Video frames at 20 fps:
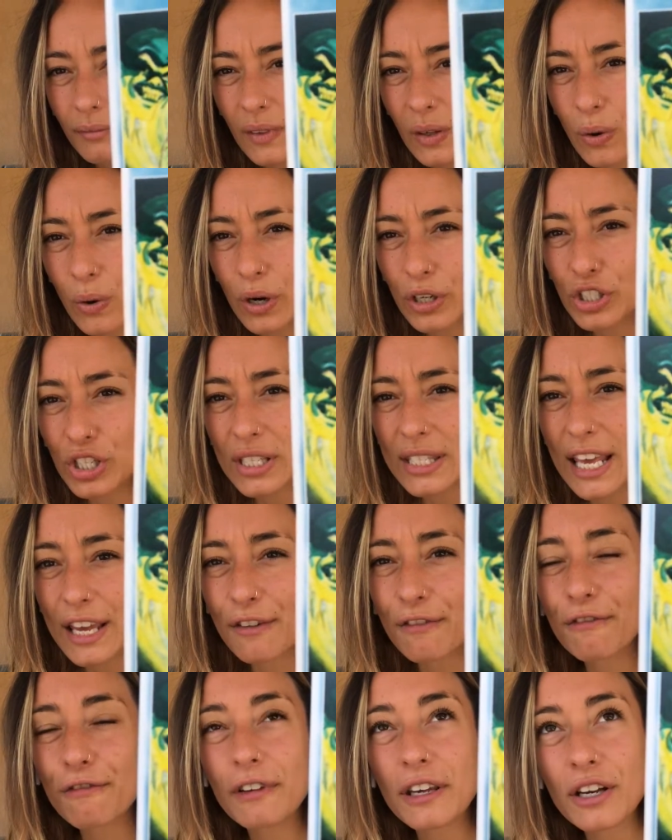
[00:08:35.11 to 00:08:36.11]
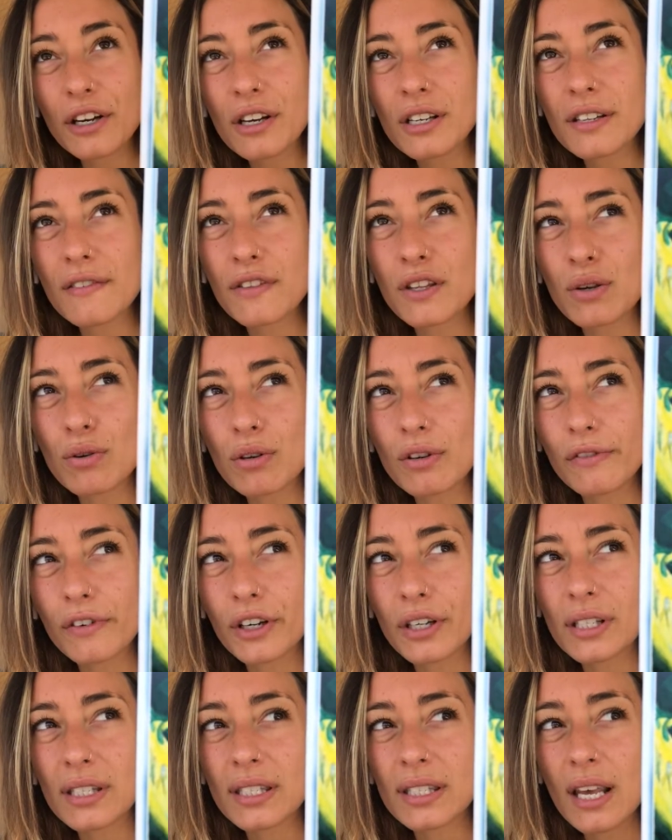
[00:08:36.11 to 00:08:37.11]
Or just like fears of the
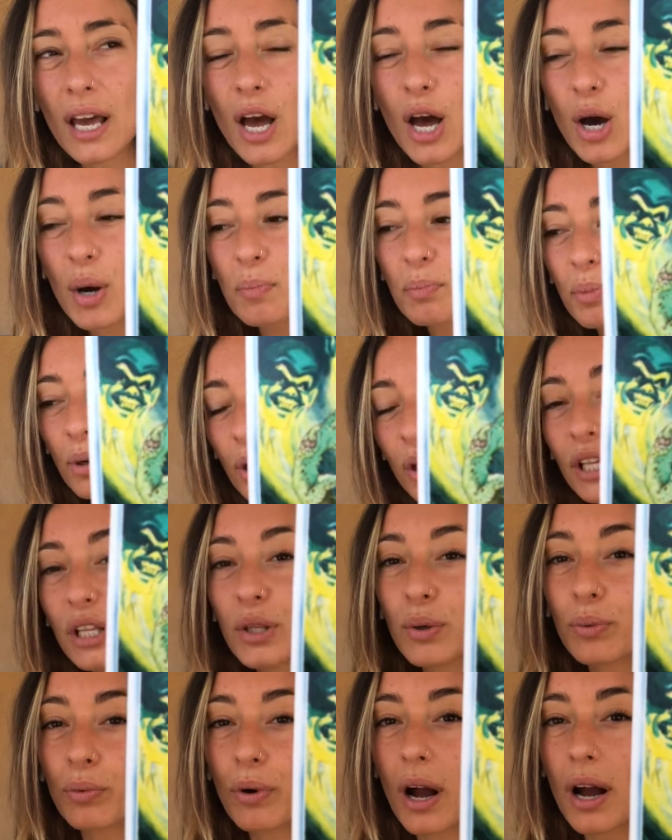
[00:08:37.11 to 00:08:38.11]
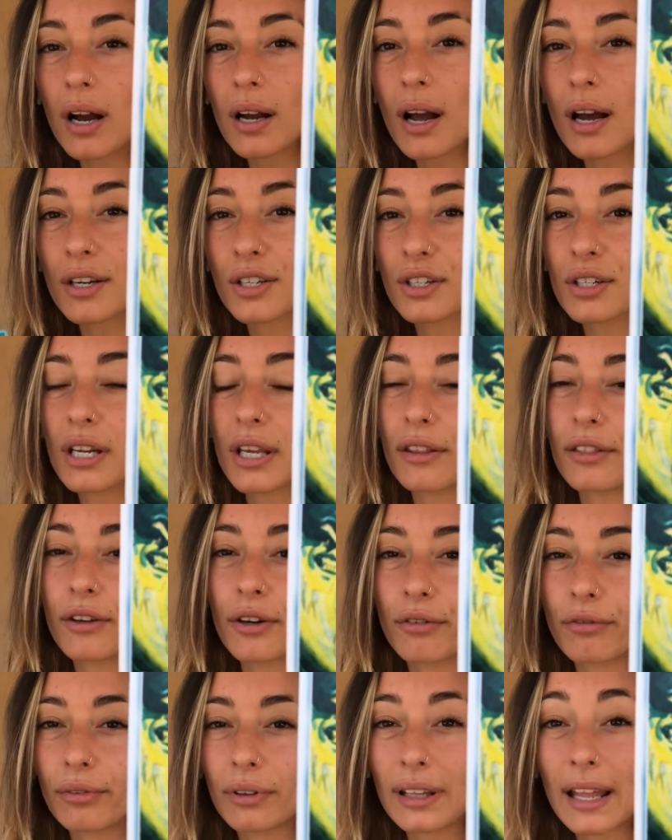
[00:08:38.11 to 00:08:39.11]
universe pulling the rug underneath your
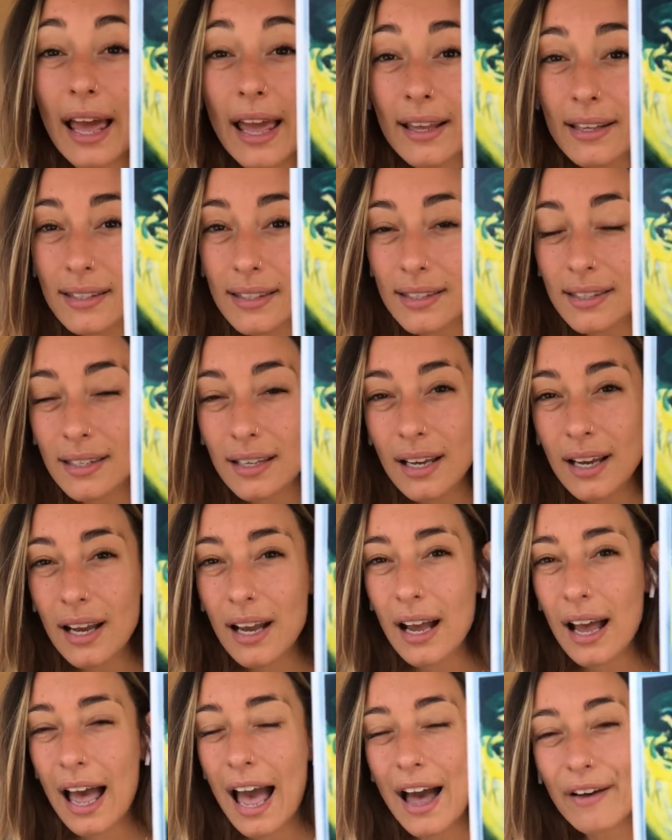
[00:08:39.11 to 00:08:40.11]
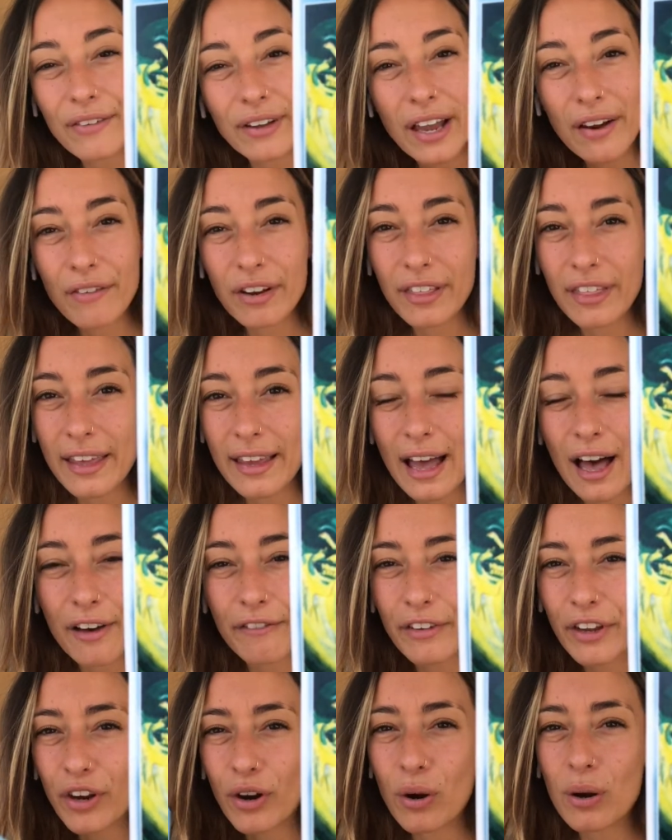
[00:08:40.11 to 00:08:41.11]
legs, having
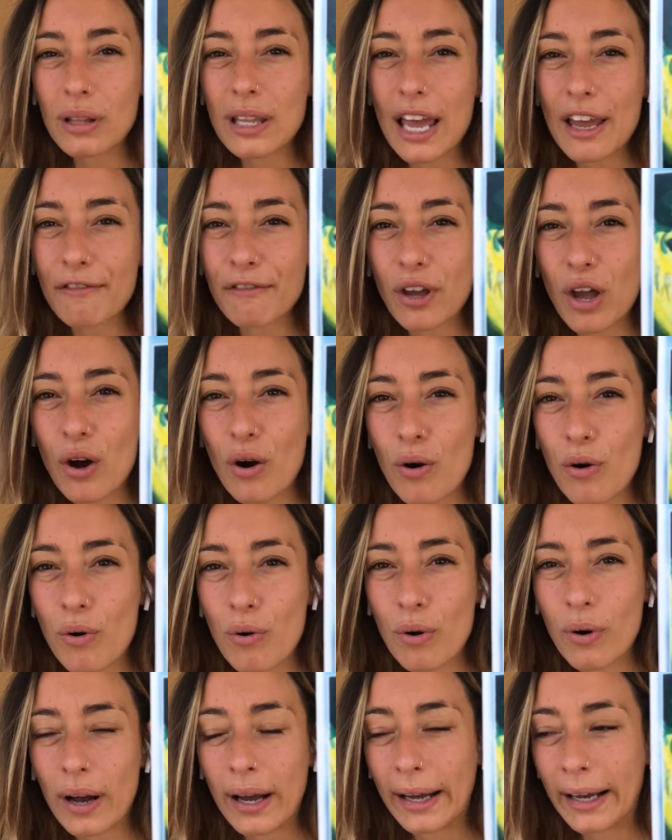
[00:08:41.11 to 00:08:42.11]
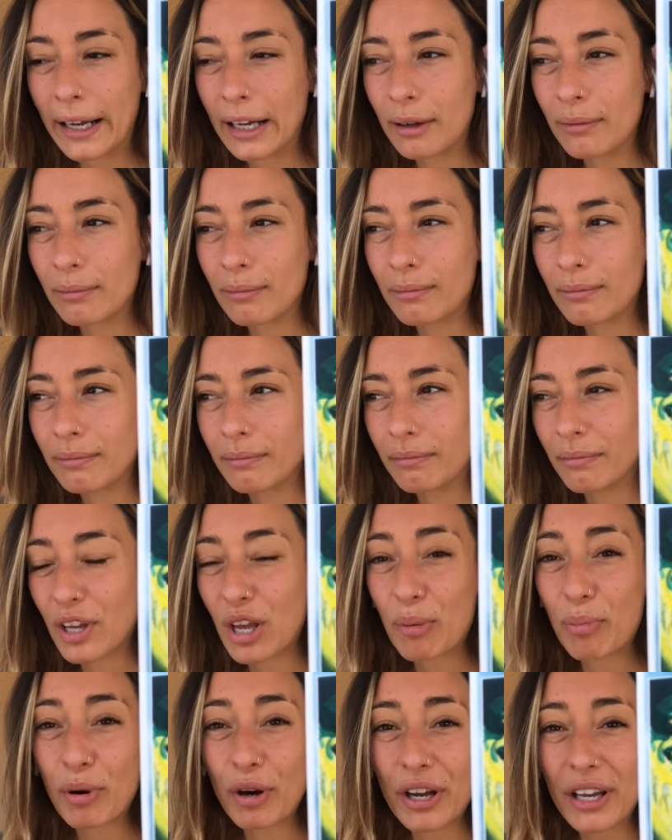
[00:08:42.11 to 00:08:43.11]
your whole life go
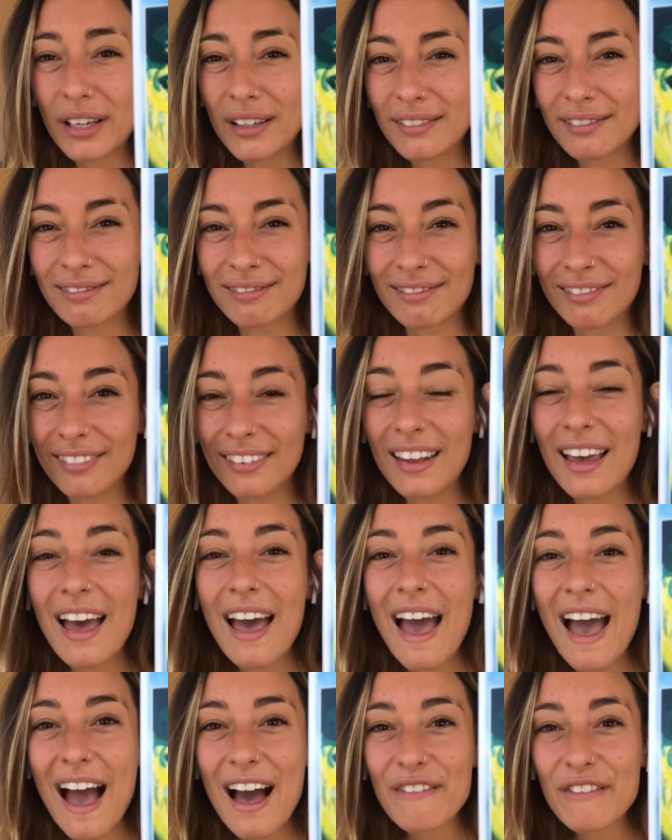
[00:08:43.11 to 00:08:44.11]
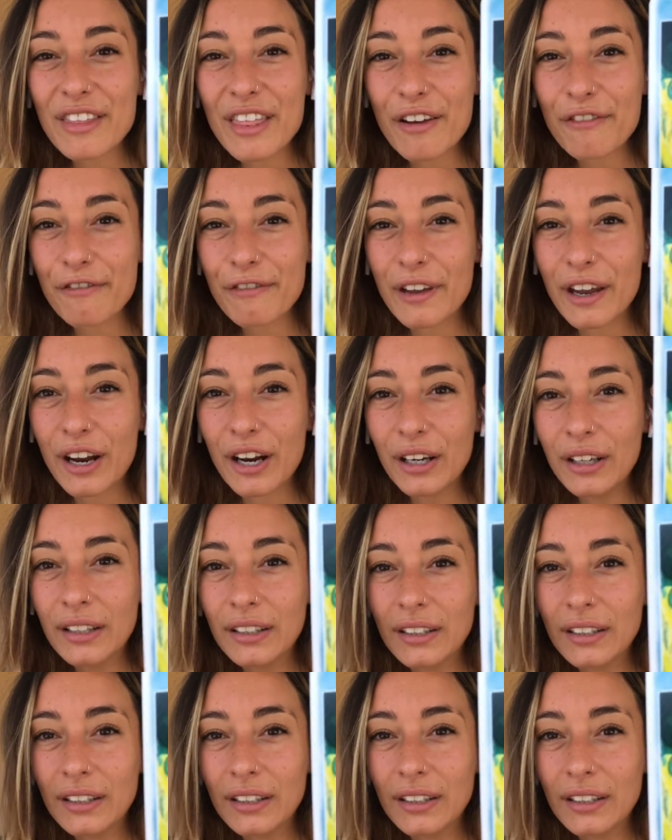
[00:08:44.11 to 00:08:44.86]
kaput, having that fear.